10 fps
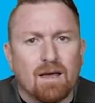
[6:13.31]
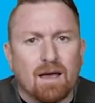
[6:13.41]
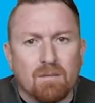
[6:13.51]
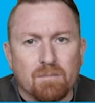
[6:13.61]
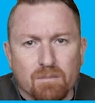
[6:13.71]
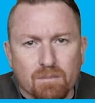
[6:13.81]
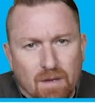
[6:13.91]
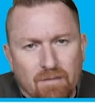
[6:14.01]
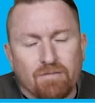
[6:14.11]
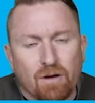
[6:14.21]
and,
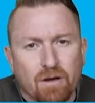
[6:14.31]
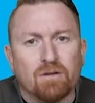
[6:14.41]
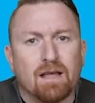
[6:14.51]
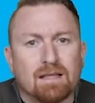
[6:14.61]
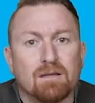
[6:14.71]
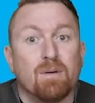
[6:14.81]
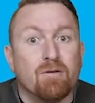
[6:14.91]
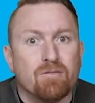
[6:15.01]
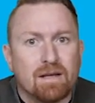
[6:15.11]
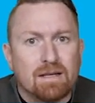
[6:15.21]
and following on that, the
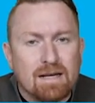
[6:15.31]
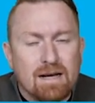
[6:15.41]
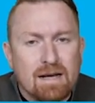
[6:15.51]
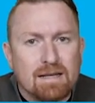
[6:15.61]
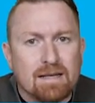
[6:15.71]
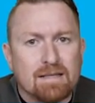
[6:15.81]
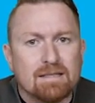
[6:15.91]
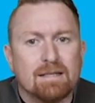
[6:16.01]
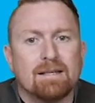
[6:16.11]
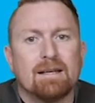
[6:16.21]
pyruvate kinase,
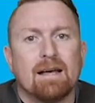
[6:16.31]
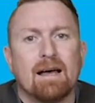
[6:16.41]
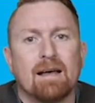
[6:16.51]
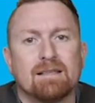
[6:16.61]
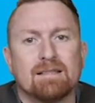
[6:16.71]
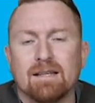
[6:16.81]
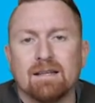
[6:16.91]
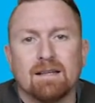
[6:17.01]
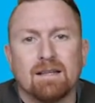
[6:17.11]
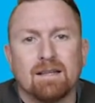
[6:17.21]
uh,
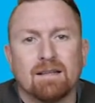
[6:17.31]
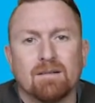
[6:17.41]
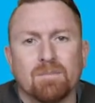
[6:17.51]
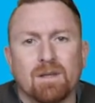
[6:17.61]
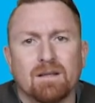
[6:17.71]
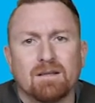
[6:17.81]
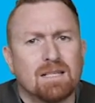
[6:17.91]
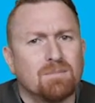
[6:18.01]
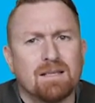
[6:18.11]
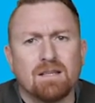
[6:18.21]
signaling
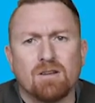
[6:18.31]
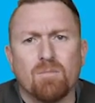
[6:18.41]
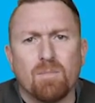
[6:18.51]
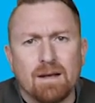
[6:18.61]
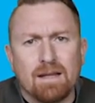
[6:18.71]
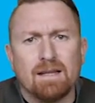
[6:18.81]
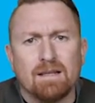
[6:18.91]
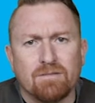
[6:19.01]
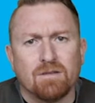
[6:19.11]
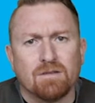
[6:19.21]
takes place at completely
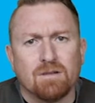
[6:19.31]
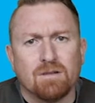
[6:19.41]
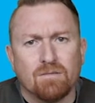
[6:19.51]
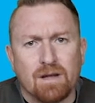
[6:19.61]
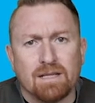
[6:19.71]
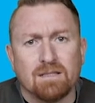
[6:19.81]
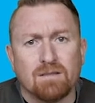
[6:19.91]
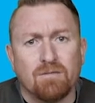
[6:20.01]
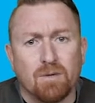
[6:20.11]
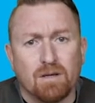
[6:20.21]
different rates
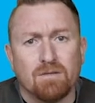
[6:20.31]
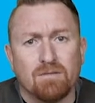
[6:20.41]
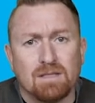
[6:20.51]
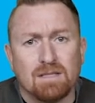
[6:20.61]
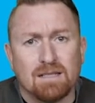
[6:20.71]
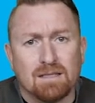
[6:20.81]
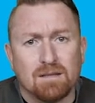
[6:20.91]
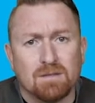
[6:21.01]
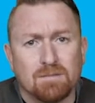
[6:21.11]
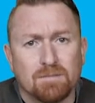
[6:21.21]
for both of these
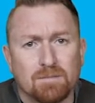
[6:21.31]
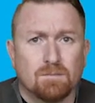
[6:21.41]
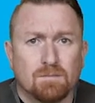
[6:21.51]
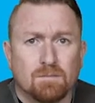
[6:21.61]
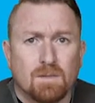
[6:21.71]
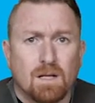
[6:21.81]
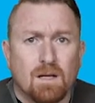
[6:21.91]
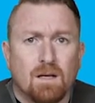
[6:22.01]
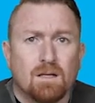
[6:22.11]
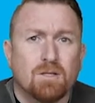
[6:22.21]
enzymes.
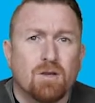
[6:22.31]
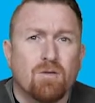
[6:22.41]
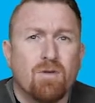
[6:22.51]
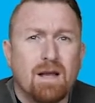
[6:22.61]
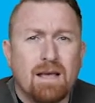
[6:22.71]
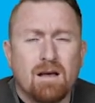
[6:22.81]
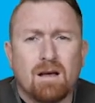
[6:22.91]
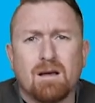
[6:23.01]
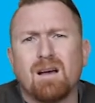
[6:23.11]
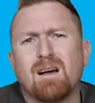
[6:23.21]
So really,
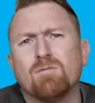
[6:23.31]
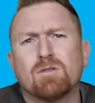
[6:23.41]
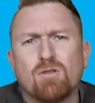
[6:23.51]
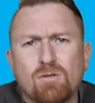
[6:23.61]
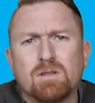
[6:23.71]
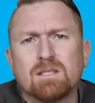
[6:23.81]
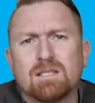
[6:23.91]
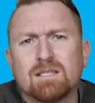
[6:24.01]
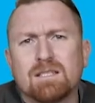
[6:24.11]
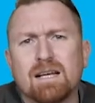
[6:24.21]
I, I would call
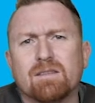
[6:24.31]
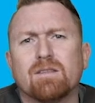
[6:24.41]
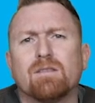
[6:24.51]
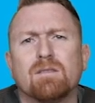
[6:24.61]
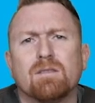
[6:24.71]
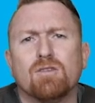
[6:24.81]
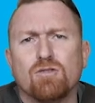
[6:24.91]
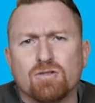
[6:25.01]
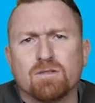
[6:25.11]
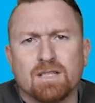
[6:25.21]
this slide the, the
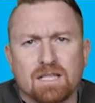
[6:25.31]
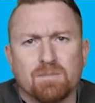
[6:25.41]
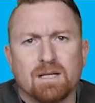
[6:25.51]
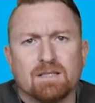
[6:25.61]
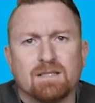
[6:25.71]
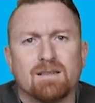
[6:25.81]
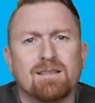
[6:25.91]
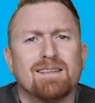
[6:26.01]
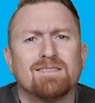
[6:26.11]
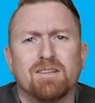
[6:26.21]
usual suspects.
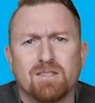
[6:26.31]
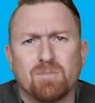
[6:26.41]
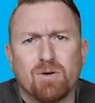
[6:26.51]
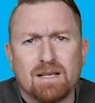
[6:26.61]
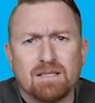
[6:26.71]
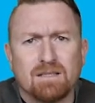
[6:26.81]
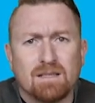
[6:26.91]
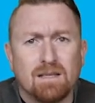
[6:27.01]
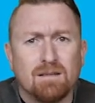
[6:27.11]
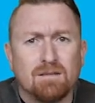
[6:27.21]
There's no
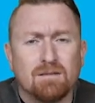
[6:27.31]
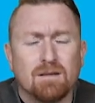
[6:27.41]
surprises here.